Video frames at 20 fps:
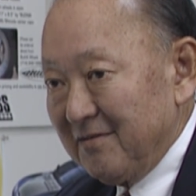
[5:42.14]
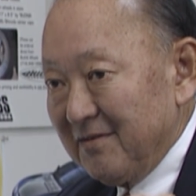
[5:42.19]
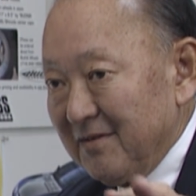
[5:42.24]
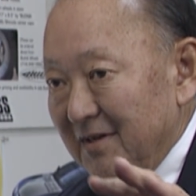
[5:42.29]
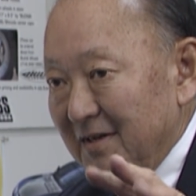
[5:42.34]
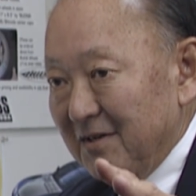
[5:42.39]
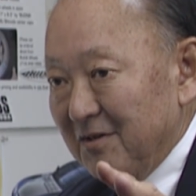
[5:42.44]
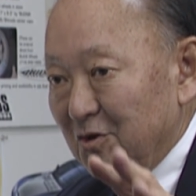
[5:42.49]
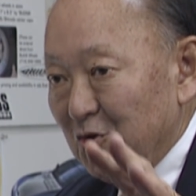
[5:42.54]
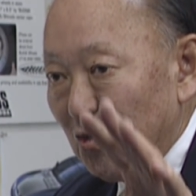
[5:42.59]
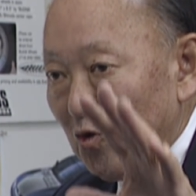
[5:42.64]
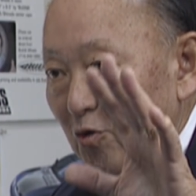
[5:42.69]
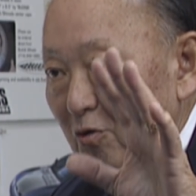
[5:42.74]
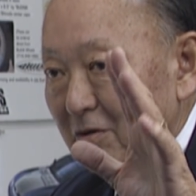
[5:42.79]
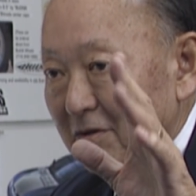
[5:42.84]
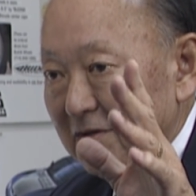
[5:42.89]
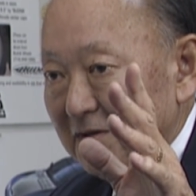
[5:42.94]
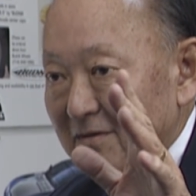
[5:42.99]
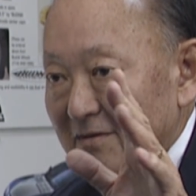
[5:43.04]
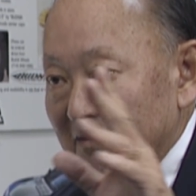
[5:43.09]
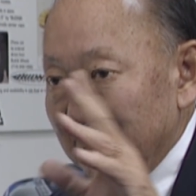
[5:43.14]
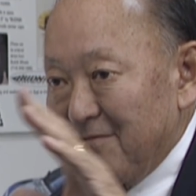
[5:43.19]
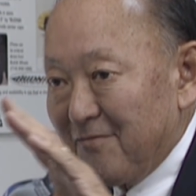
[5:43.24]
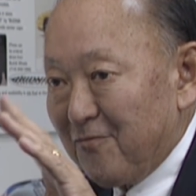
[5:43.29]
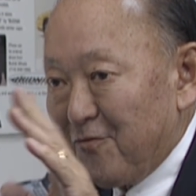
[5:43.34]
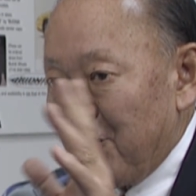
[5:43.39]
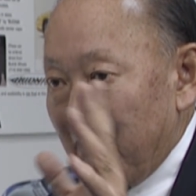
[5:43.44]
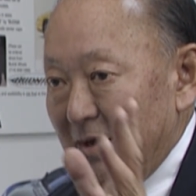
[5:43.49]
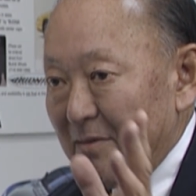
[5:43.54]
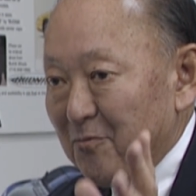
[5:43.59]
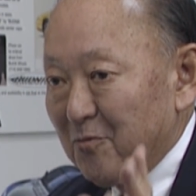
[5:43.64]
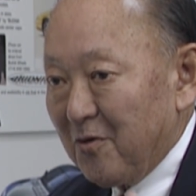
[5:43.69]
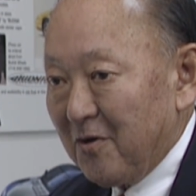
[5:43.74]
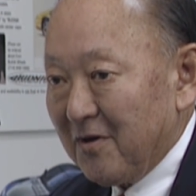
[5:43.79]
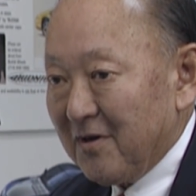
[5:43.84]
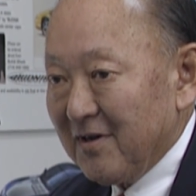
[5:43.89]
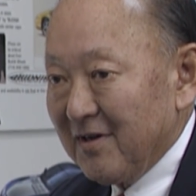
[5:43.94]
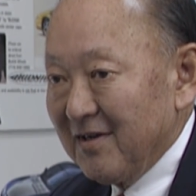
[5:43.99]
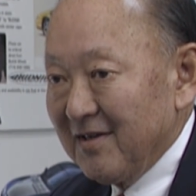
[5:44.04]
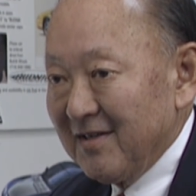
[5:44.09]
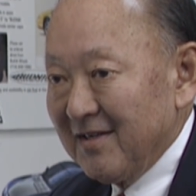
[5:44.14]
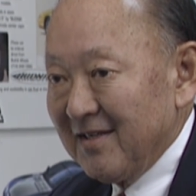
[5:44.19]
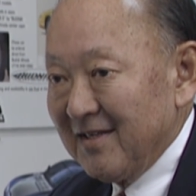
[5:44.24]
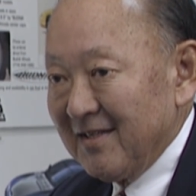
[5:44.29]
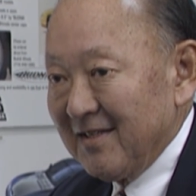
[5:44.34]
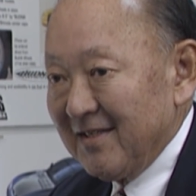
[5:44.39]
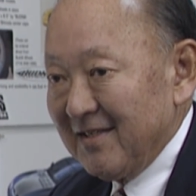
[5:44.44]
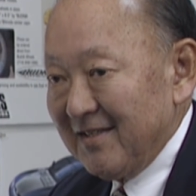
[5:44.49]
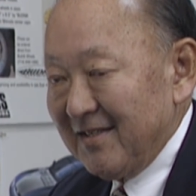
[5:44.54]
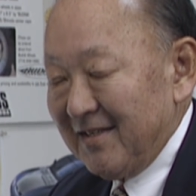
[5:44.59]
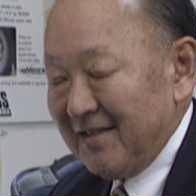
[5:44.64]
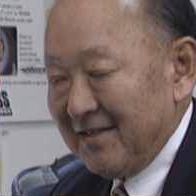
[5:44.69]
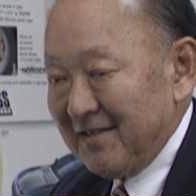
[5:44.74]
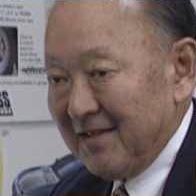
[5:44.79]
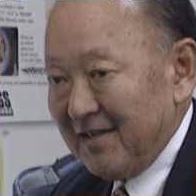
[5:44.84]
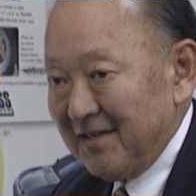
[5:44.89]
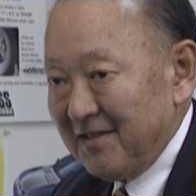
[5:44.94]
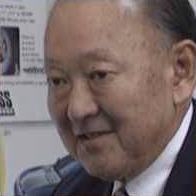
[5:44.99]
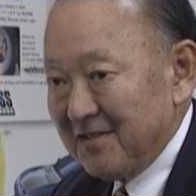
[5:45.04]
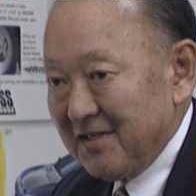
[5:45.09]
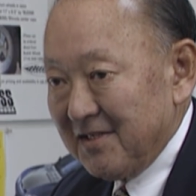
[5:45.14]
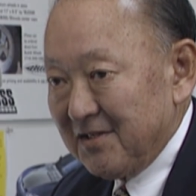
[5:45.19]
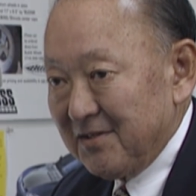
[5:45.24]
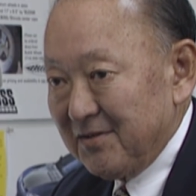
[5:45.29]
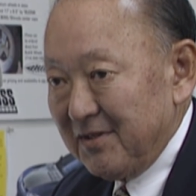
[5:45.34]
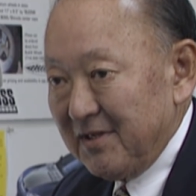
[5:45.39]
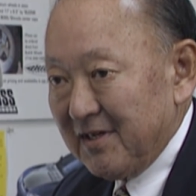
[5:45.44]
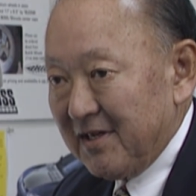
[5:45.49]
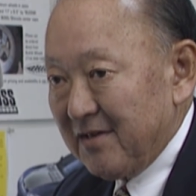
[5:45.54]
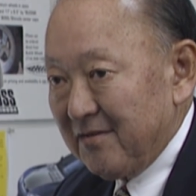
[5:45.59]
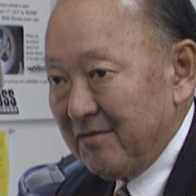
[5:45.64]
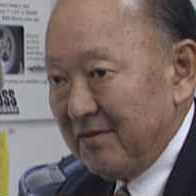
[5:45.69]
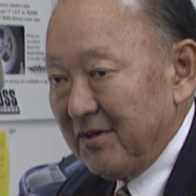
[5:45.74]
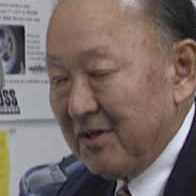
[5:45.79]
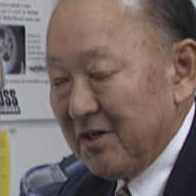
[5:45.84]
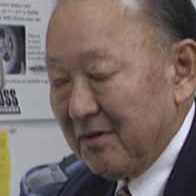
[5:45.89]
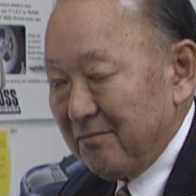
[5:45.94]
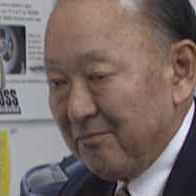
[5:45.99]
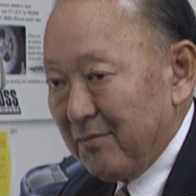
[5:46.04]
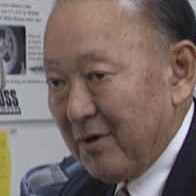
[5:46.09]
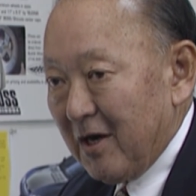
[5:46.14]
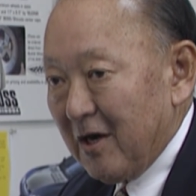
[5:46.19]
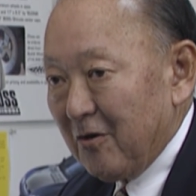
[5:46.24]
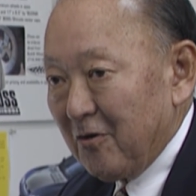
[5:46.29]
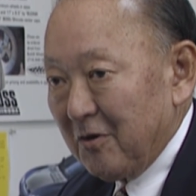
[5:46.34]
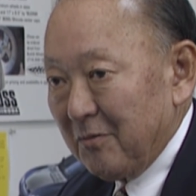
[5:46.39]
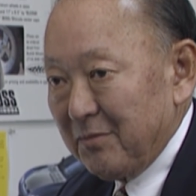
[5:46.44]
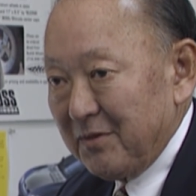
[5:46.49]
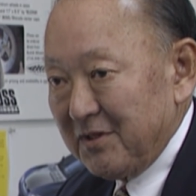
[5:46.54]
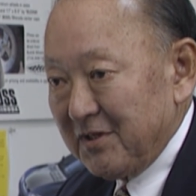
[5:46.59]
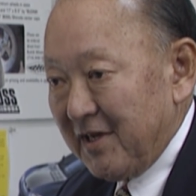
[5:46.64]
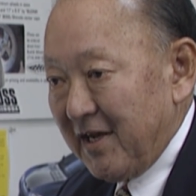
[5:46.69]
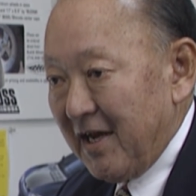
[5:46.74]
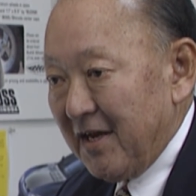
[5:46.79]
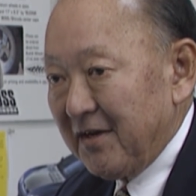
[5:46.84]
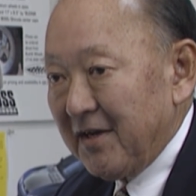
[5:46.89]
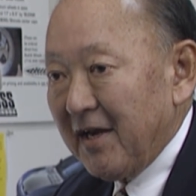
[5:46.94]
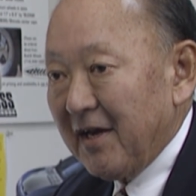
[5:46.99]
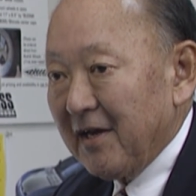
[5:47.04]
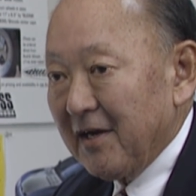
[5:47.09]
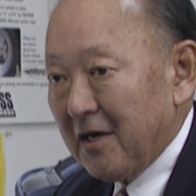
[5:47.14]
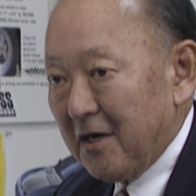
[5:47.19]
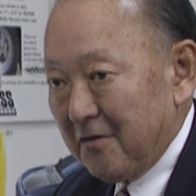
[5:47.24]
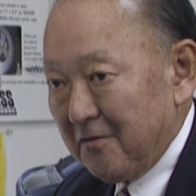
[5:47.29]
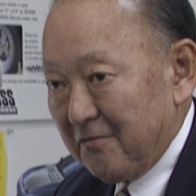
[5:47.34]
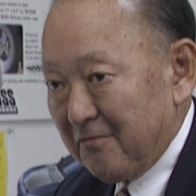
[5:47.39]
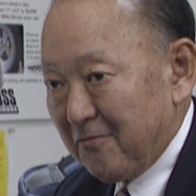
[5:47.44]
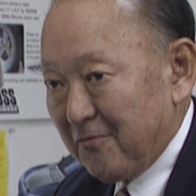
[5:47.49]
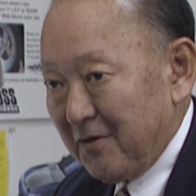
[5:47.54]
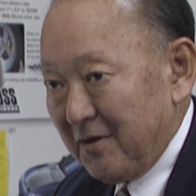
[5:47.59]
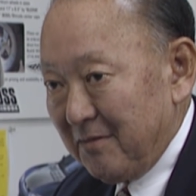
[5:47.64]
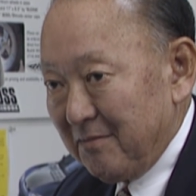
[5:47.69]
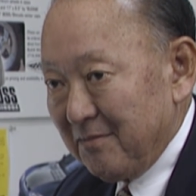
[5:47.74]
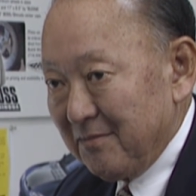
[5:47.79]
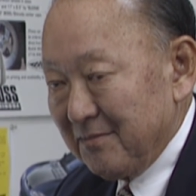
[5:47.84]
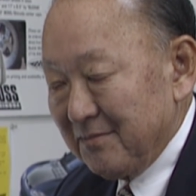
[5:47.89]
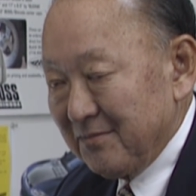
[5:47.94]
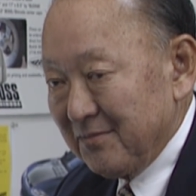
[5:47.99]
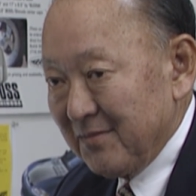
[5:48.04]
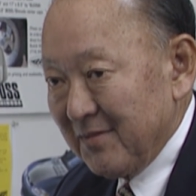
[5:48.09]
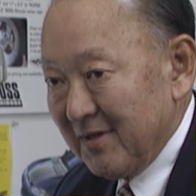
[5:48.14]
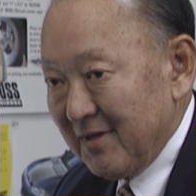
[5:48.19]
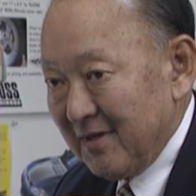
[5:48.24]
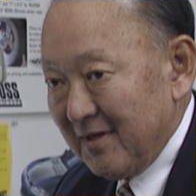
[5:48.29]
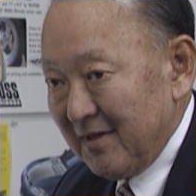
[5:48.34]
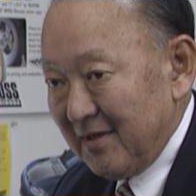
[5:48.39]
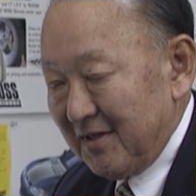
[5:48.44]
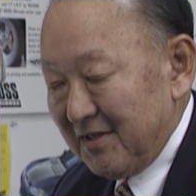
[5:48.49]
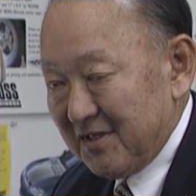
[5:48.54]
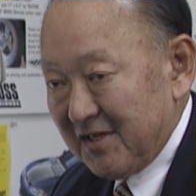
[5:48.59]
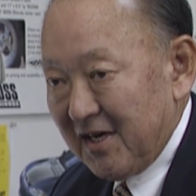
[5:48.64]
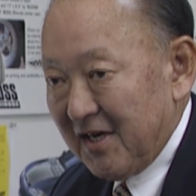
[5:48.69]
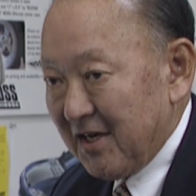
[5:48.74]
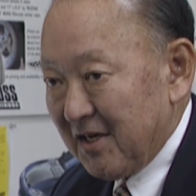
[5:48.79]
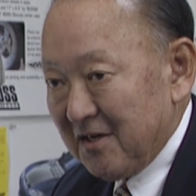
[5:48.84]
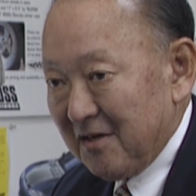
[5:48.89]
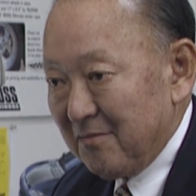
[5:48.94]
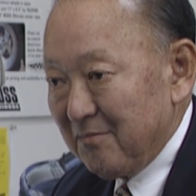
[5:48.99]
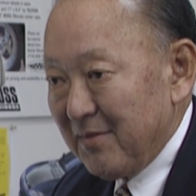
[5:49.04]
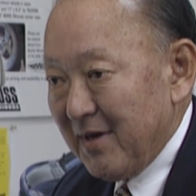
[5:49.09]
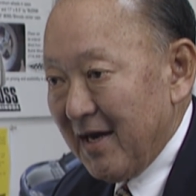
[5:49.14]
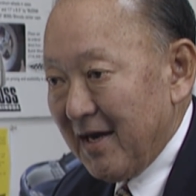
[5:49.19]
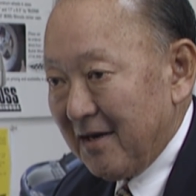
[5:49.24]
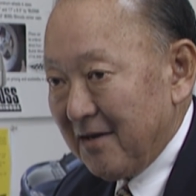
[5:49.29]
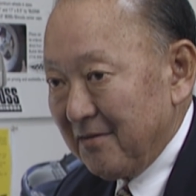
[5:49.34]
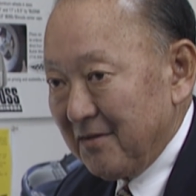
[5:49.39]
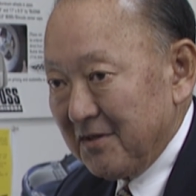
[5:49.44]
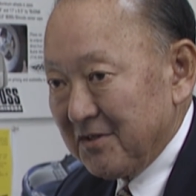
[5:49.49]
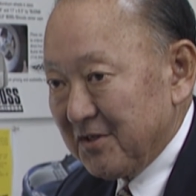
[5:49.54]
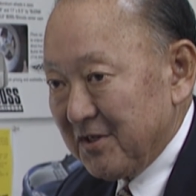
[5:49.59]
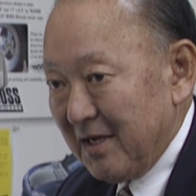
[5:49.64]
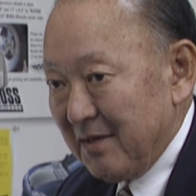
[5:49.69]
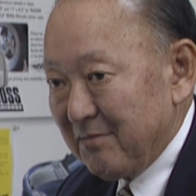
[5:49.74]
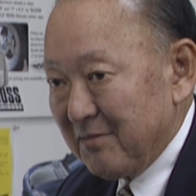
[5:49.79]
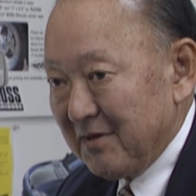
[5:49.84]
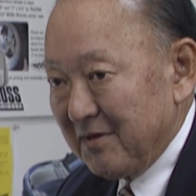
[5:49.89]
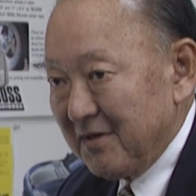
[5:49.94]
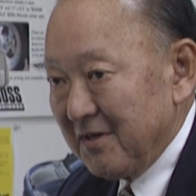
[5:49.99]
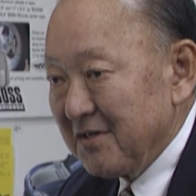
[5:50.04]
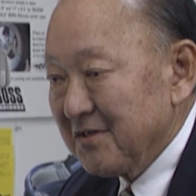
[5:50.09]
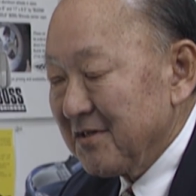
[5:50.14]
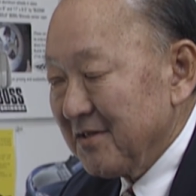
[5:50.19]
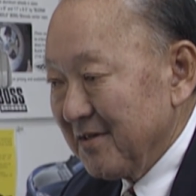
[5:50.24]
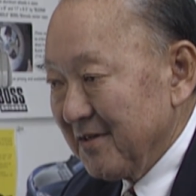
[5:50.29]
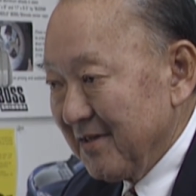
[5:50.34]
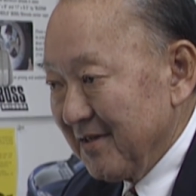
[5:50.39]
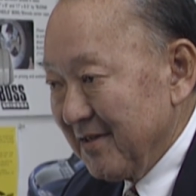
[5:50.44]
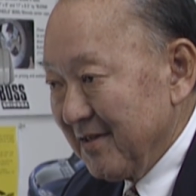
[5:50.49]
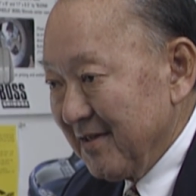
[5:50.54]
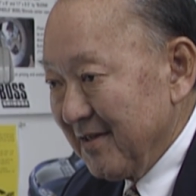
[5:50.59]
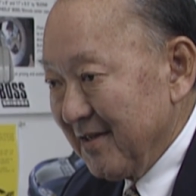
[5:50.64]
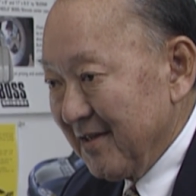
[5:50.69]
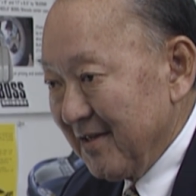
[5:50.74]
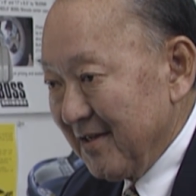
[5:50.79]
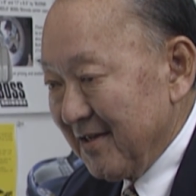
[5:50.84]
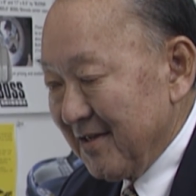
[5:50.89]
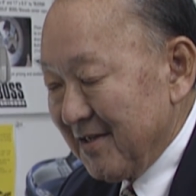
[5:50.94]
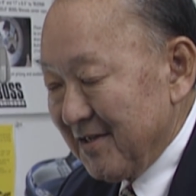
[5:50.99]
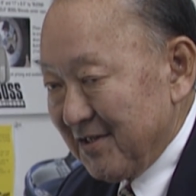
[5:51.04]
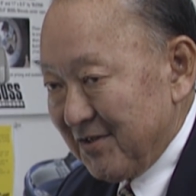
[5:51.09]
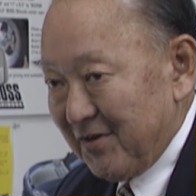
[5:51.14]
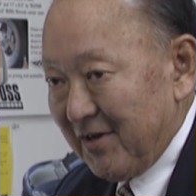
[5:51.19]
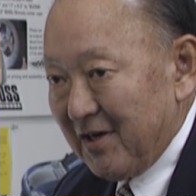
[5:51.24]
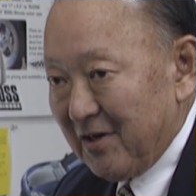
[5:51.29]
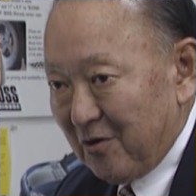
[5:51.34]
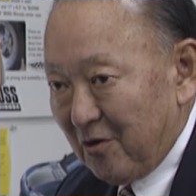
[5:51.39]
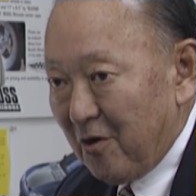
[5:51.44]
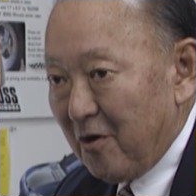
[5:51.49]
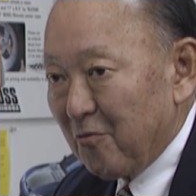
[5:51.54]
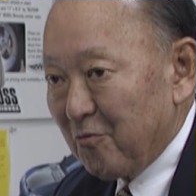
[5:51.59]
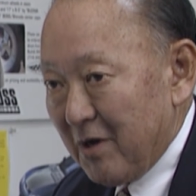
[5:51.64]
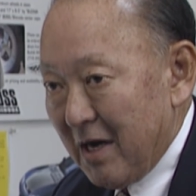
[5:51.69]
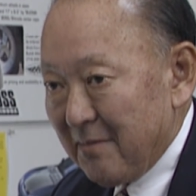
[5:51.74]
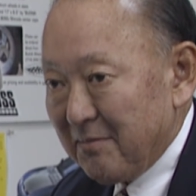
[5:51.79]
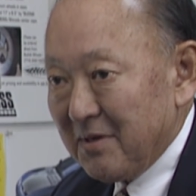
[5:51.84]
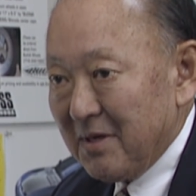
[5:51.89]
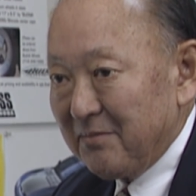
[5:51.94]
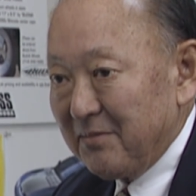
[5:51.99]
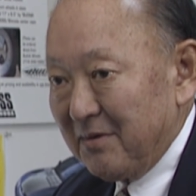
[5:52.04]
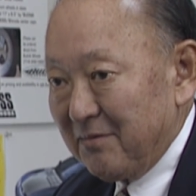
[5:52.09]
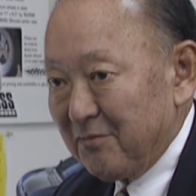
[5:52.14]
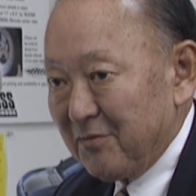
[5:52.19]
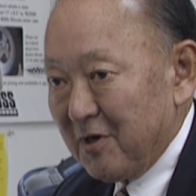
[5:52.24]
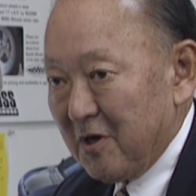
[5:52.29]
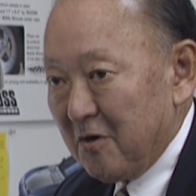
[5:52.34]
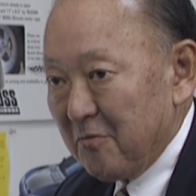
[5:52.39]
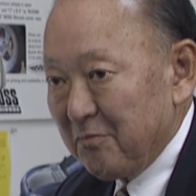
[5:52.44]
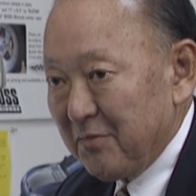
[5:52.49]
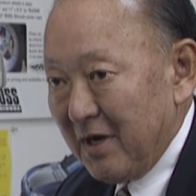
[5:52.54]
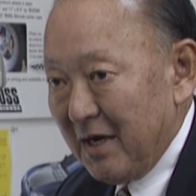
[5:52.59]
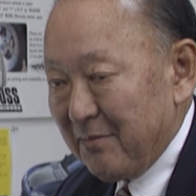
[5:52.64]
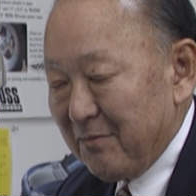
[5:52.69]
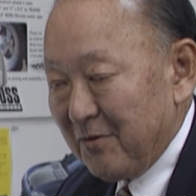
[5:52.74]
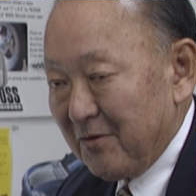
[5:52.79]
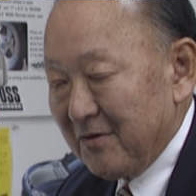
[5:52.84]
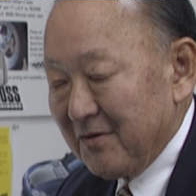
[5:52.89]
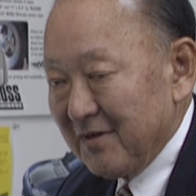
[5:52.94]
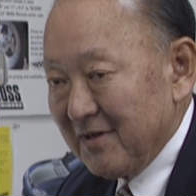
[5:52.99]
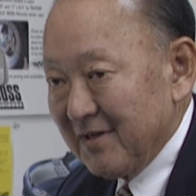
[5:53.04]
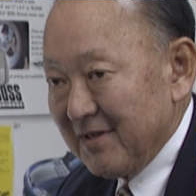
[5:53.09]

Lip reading: a golden framework. And he says, you can borrow it, but you can't take it out of the frame. It's got to come back in the same condition. So I had it all wrapped up in brown paper